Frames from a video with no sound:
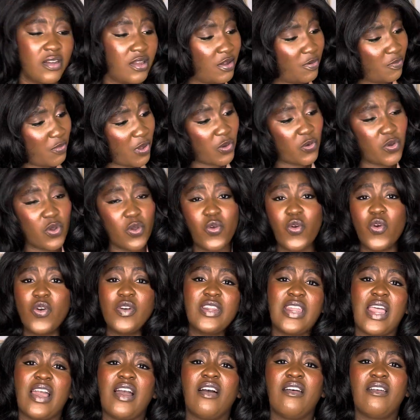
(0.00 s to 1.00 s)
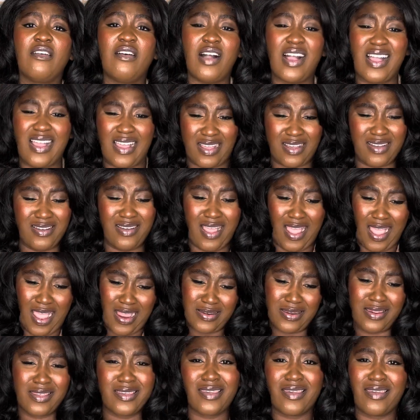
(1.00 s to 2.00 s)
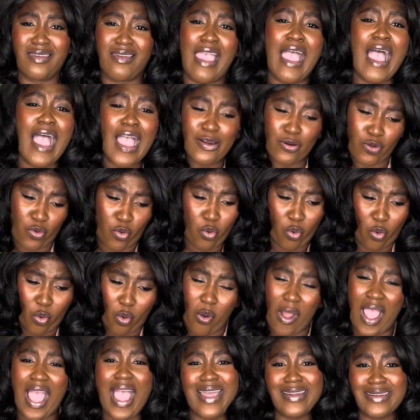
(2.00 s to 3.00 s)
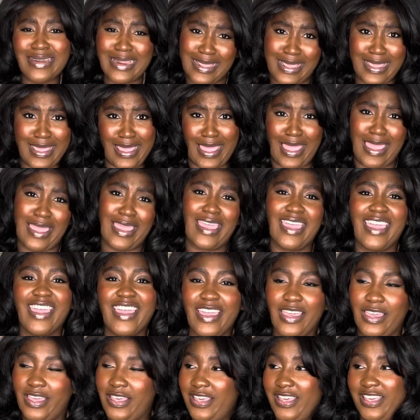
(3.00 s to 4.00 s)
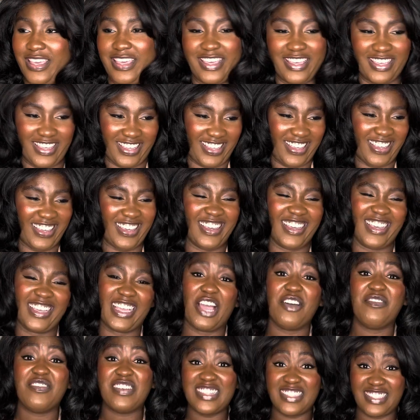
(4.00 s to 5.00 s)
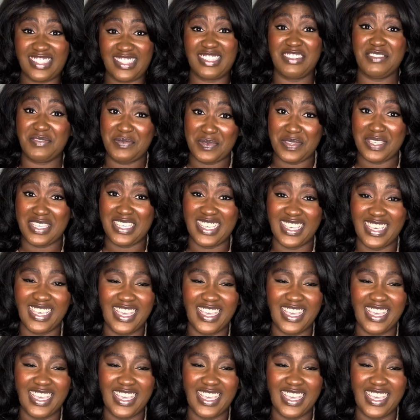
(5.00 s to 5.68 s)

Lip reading: make we go now. Hard gay, hardcore, hard gay. Come and see me.